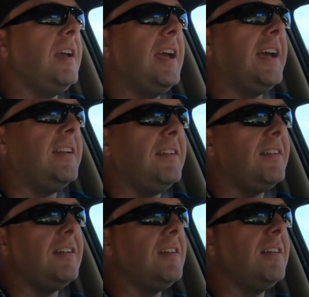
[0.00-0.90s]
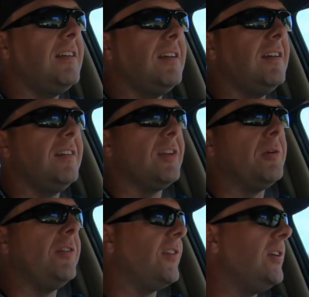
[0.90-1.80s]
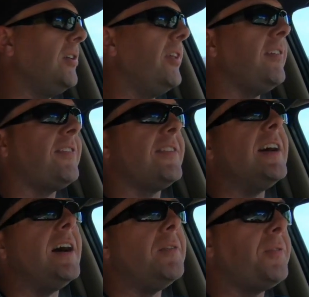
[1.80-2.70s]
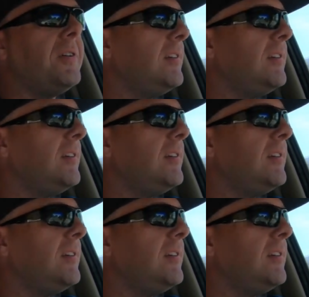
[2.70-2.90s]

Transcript: And there was all this stuff.